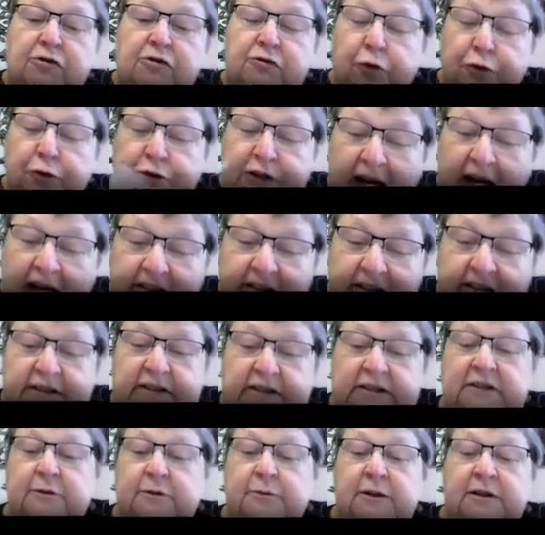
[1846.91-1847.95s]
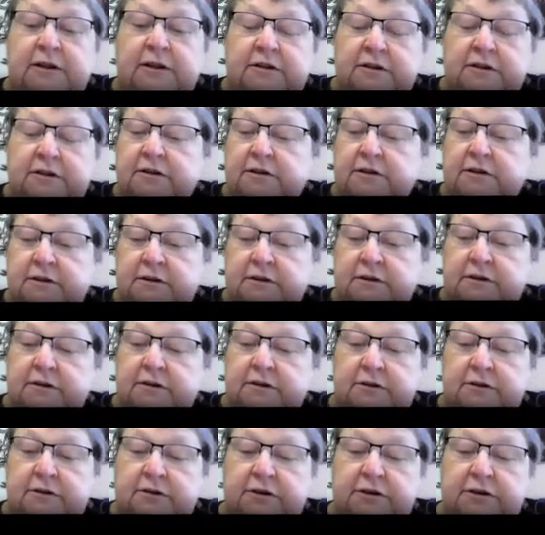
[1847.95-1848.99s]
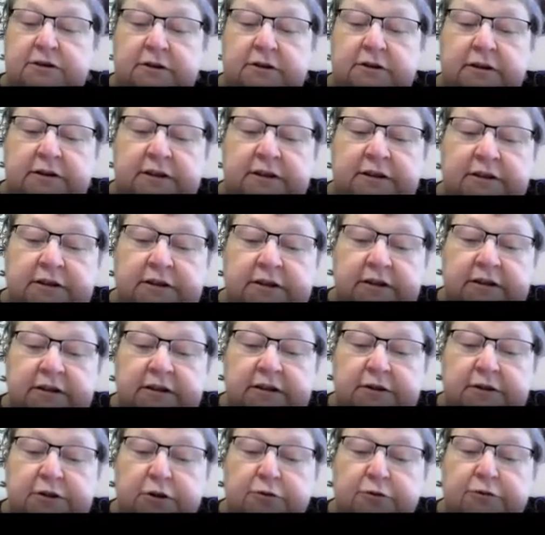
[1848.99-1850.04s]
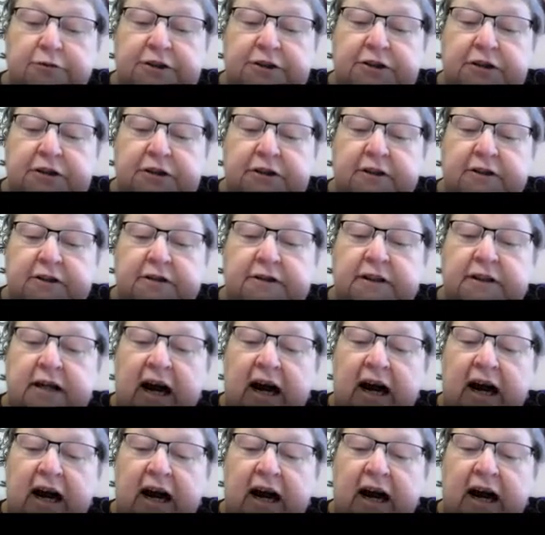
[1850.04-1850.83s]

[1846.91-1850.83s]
for that sequence, see, there exists this over here.